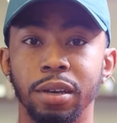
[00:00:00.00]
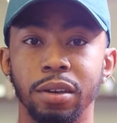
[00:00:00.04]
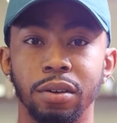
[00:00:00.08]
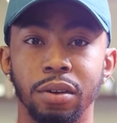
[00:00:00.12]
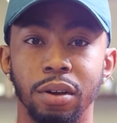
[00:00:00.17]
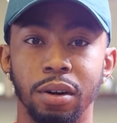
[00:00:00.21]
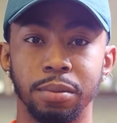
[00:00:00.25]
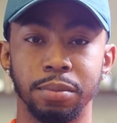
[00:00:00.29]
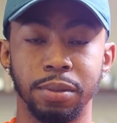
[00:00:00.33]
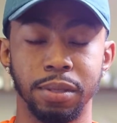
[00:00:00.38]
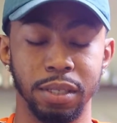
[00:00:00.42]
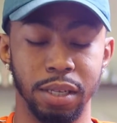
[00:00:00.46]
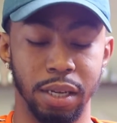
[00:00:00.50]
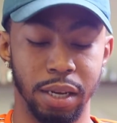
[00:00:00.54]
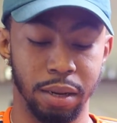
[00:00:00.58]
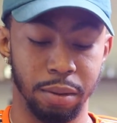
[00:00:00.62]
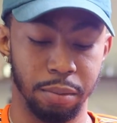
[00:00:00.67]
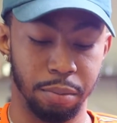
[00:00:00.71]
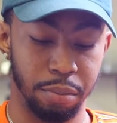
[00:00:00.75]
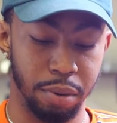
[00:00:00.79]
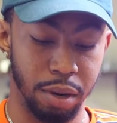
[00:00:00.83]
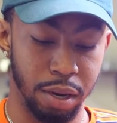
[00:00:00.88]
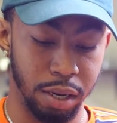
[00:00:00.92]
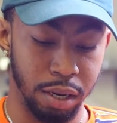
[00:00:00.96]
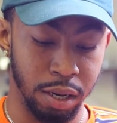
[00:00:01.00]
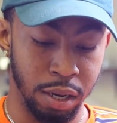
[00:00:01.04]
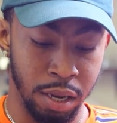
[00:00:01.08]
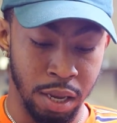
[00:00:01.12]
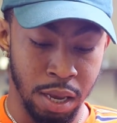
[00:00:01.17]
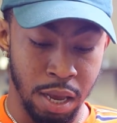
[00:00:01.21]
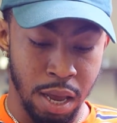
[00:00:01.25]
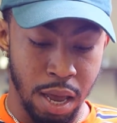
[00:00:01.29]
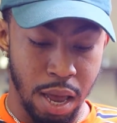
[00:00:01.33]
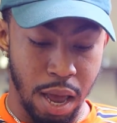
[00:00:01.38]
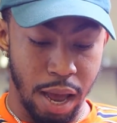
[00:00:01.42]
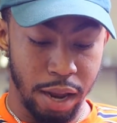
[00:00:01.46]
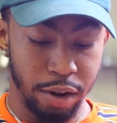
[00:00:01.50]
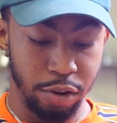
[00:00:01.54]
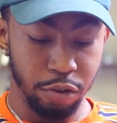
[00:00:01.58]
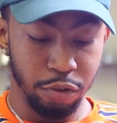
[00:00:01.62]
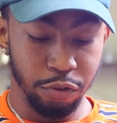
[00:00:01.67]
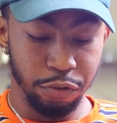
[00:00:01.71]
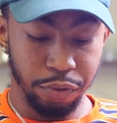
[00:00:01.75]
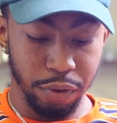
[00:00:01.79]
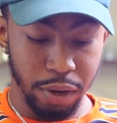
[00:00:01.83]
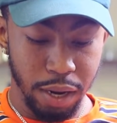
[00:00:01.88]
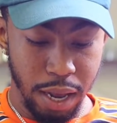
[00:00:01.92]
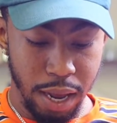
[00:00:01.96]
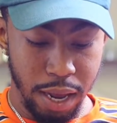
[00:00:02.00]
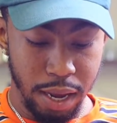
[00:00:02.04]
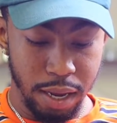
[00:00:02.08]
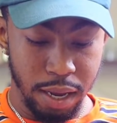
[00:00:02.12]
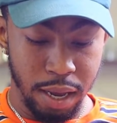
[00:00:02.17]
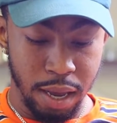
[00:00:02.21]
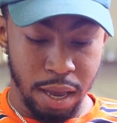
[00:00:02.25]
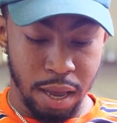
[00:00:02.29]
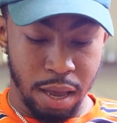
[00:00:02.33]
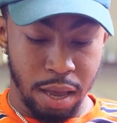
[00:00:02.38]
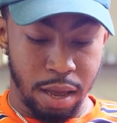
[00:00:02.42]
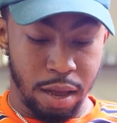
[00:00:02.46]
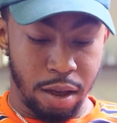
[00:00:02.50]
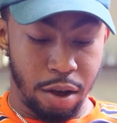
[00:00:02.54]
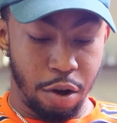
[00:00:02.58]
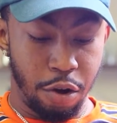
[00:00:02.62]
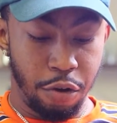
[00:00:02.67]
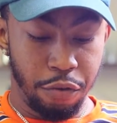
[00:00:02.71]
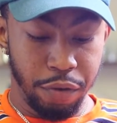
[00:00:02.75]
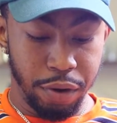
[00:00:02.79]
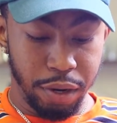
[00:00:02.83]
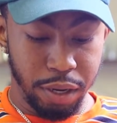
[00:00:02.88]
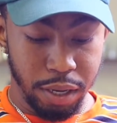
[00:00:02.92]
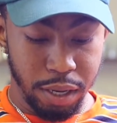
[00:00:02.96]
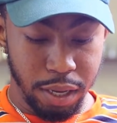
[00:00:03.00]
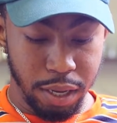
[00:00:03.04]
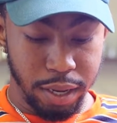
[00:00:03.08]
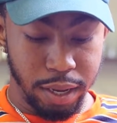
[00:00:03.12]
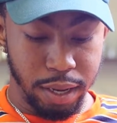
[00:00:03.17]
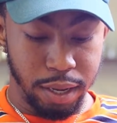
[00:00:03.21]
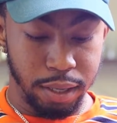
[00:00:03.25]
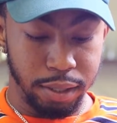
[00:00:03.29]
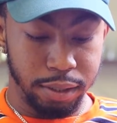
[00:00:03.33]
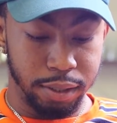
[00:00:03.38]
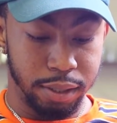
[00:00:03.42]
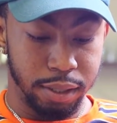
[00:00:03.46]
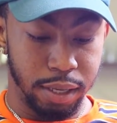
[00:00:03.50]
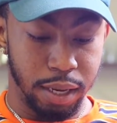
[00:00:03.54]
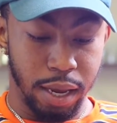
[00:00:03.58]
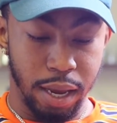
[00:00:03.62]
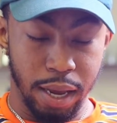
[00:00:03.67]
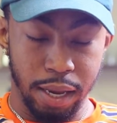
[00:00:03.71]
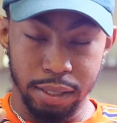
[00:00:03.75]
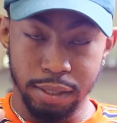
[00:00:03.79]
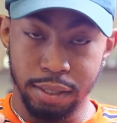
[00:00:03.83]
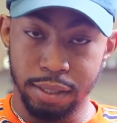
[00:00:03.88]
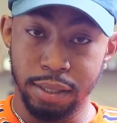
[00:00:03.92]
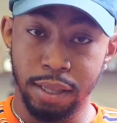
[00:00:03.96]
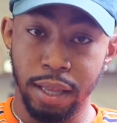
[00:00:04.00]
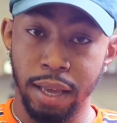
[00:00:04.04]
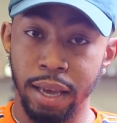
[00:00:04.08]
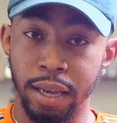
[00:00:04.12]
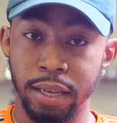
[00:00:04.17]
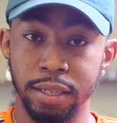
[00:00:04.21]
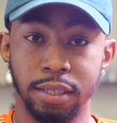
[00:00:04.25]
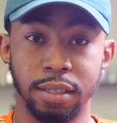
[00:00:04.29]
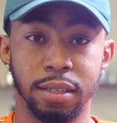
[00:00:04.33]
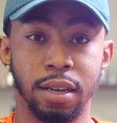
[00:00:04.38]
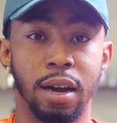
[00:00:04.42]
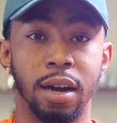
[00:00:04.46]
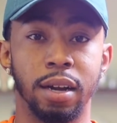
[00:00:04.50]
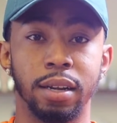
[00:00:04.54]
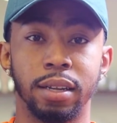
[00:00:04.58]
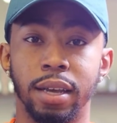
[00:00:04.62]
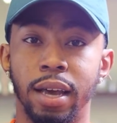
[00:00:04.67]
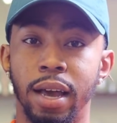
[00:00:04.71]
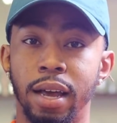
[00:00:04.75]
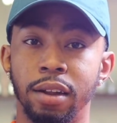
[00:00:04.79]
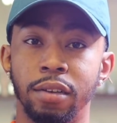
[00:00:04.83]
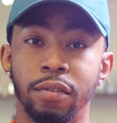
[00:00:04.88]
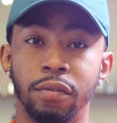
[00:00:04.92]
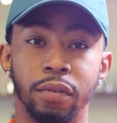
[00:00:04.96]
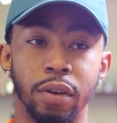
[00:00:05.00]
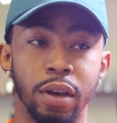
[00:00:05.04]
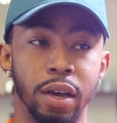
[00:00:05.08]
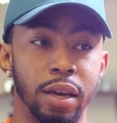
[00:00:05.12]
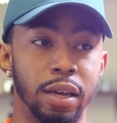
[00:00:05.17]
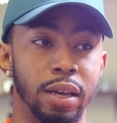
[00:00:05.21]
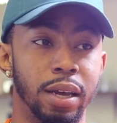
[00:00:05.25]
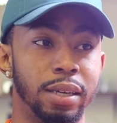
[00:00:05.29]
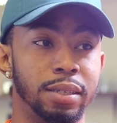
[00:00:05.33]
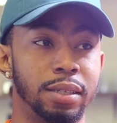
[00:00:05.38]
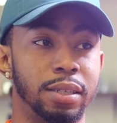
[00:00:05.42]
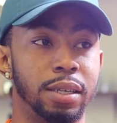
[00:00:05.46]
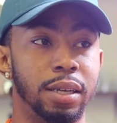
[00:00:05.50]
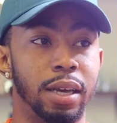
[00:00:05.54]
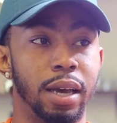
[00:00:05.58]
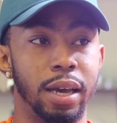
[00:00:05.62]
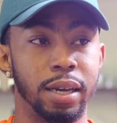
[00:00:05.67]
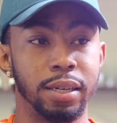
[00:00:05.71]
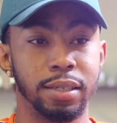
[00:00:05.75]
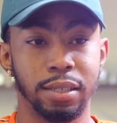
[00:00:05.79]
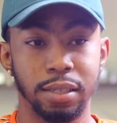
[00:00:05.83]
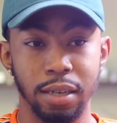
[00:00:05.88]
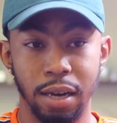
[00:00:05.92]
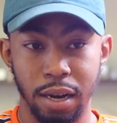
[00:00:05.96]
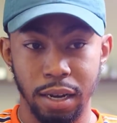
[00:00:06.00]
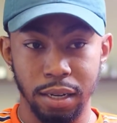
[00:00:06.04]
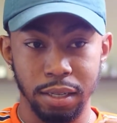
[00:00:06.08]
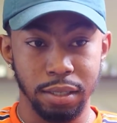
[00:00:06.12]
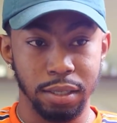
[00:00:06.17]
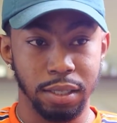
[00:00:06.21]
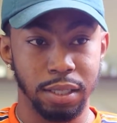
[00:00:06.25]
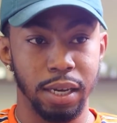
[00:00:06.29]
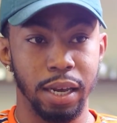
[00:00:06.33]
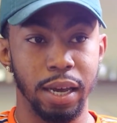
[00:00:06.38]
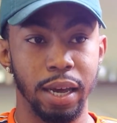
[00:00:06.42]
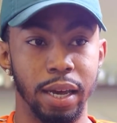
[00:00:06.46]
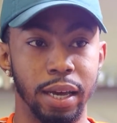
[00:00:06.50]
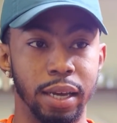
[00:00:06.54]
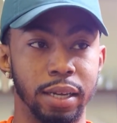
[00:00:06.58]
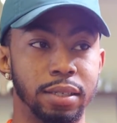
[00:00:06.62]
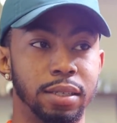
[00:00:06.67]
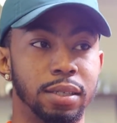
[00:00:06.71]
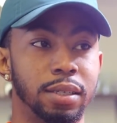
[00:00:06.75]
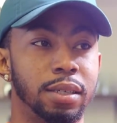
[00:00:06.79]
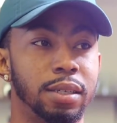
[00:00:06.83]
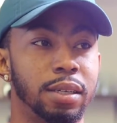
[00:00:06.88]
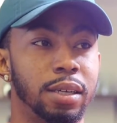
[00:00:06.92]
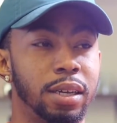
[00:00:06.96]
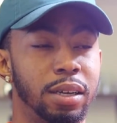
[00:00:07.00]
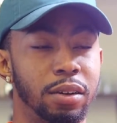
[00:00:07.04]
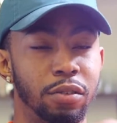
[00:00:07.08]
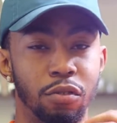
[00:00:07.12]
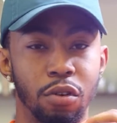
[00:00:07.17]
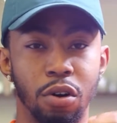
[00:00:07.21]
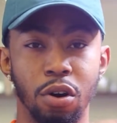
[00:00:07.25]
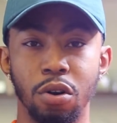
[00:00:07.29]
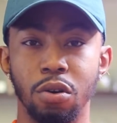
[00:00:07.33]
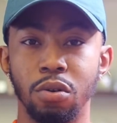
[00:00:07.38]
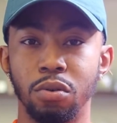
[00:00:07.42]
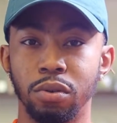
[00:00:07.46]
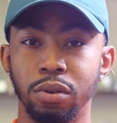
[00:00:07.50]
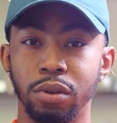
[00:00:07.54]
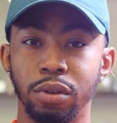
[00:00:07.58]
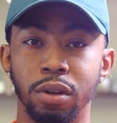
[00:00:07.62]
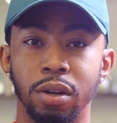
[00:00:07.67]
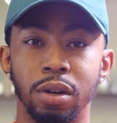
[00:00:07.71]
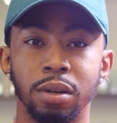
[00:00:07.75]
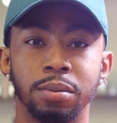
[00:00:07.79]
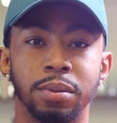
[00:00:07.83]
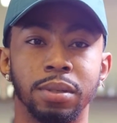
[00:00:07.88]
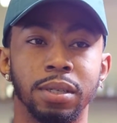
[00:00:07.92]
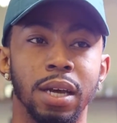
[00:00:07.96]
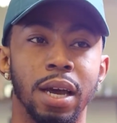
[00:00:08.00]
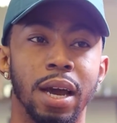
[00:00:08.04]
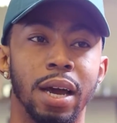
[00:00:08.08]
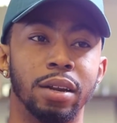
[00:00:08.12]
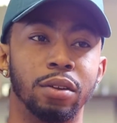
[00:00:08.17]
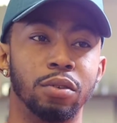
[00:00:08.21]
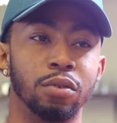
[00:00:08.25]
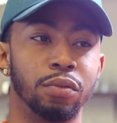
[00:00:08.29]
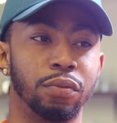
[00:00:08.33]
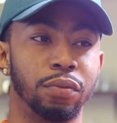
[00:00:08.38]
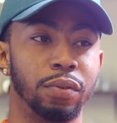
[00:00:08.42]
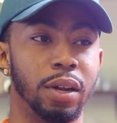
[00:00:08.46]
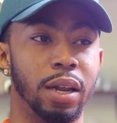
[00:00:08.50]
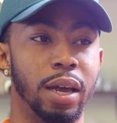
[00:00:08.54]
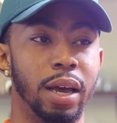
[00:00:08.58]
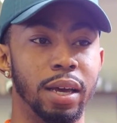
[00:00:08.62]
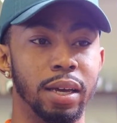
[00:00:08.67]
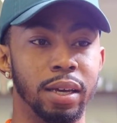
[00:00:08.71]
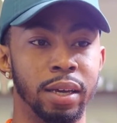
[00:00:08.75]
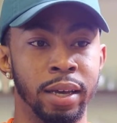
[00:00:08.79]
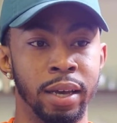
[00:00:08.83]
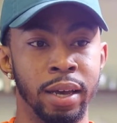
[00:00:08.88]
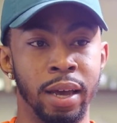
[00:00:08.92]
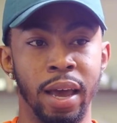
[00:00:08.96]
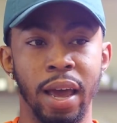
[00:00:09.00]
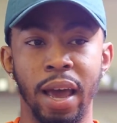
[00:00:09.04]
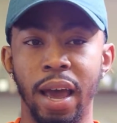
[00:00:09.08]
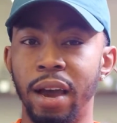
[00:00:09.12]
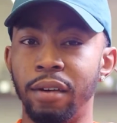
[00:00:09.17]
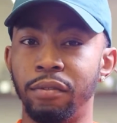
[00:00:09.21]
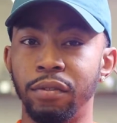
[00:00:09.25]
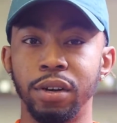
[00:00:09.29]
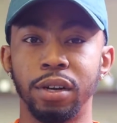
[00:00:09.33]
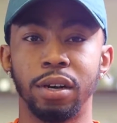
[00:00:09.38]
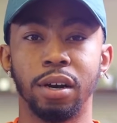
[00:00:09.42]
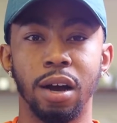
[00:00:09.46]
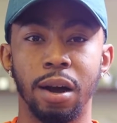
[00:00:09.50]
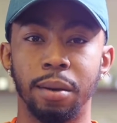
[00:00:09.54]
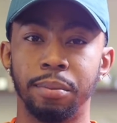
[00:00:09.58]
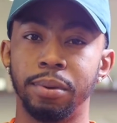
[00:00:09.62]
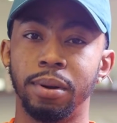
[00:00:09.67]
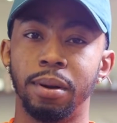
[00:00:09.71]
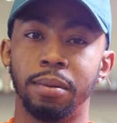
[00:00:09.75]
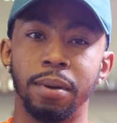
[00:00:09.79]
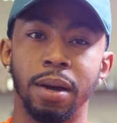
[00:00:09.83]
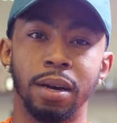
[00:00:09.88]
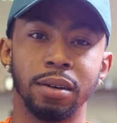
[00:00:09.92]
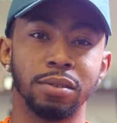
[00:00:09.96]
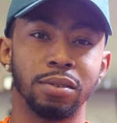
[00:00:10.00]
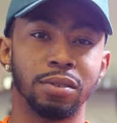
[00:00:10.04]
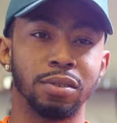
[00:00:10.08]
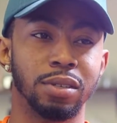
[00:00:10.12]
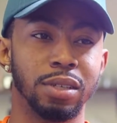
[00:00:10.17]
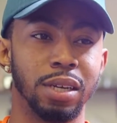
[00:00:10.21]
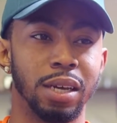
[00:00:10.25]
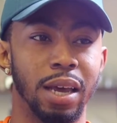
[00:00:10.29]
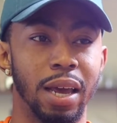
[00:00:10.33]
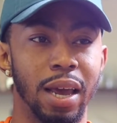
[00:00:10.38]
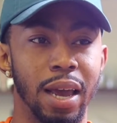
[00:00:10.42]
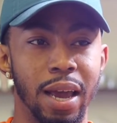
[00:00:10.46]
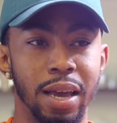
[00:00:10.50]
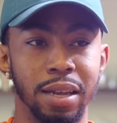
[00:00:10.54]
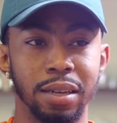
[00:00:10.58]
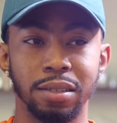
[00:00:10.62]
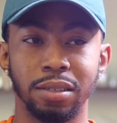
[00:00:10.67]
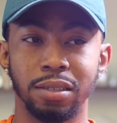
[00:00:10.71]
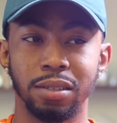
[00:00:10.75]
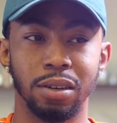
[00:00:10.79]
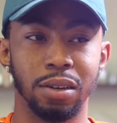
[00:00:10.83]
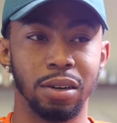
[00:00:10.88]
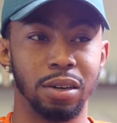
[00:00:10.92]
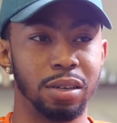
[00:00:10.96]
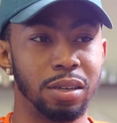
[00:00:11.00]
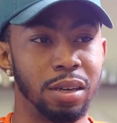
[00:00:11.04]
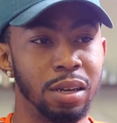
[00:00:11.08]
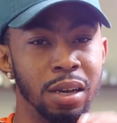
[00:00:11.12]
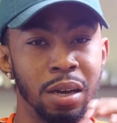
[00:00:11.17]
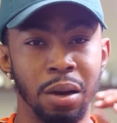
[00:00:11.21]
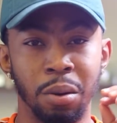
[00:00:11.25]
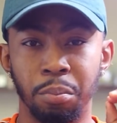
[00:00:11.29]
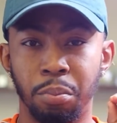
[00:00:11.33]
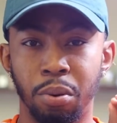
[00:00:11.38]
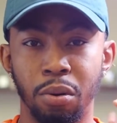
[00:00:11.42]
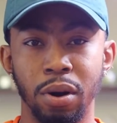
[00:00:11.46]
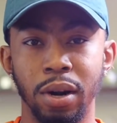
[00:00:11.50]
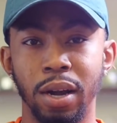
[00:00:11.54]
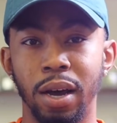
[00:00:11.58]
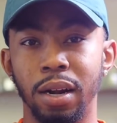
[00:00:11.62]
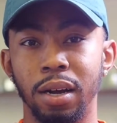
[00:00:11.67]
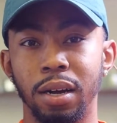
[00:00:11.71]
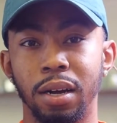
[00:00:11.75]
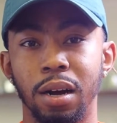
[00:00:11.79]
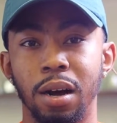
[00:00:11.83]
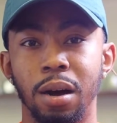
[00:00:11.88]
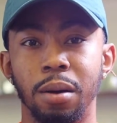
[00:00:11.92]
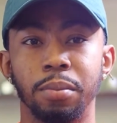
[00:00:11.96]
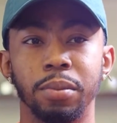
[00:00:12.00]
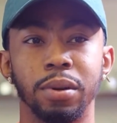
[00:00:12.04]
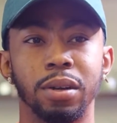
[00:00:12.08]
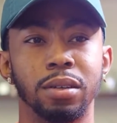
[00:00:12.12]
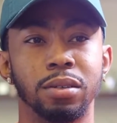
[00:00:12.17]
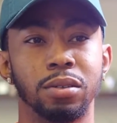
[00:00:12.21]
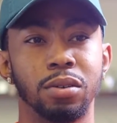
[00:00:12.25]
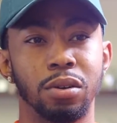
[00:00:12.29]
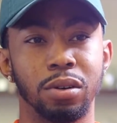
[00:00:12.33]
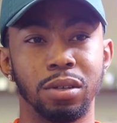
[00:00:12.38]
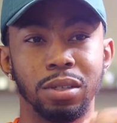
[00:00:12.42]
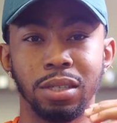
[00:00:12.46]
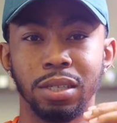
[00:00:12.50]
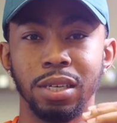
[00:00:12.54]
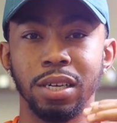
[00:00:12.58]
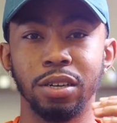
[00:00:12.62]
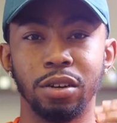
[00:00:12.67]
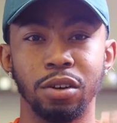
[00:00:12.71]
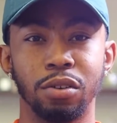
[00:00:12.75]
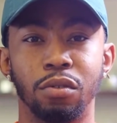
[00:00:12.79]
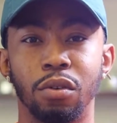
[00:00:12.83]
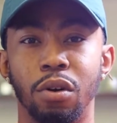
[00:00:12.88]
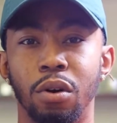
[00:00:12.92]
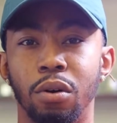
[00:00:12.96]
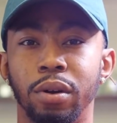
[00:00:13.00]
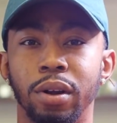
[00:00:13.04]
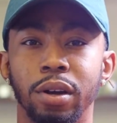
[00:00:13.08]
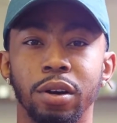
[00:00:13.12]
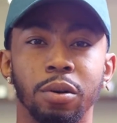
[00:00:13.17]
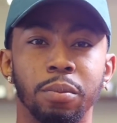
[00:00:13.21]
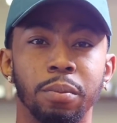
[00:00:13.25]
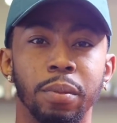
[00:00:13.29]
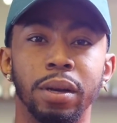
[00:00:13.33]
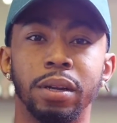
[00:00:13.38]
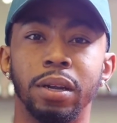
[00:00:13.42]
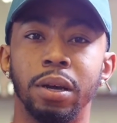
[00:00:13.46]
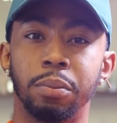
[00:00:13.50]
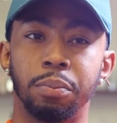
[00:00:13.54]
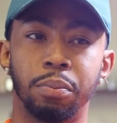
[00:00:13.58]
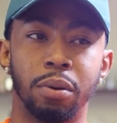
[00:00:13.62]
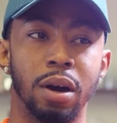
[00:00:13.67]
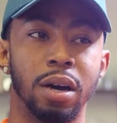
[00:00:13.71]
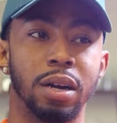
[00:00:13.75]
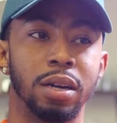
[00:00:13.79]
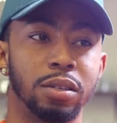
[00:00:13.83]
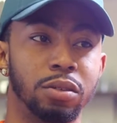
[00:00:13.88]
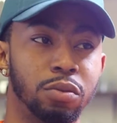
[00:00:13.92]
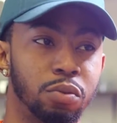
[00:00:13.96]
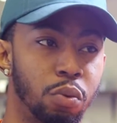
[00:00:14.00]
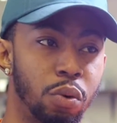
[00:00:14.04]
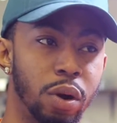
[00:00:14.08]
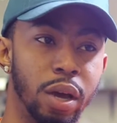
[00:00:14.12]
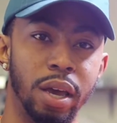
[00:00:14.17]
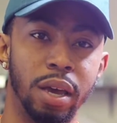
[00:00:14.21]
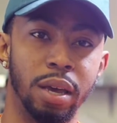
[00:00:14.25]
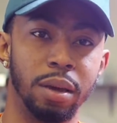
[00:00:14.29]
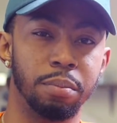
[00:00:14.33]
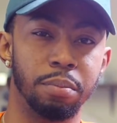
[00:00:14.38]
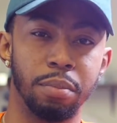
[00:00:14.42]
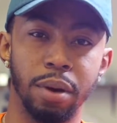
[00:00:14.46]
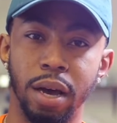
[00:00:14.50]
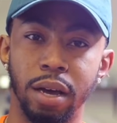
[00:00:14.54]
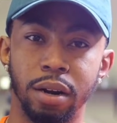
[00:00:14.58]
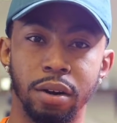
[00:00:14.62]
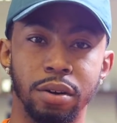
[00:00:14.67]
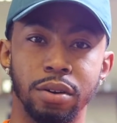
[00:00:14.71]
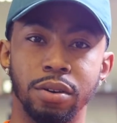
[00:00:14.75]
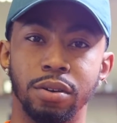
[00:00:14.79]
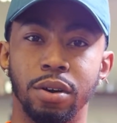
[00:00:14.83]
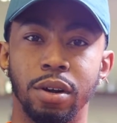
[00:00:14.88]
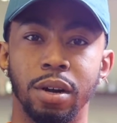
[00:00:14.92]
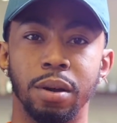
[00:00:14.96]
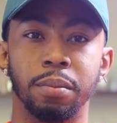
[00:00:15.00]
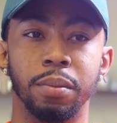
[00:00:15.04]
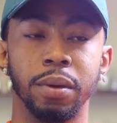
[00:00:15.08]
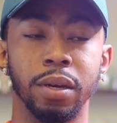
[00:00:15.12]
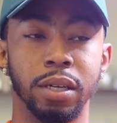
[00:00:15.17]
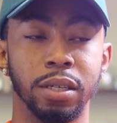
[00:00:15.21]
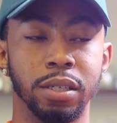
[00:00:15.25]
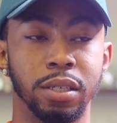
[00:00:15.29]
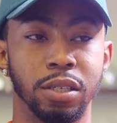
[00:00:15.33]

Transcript: You know what I'm saying? But I do feel like over the years, as things start to elevate, as the game started to change and grow, you know what I'm saying, I do feel like every company, I'm not gonna just say Andis or point out a company, is gonna continue to grow and they're gonna make their products way better. You know what I mean?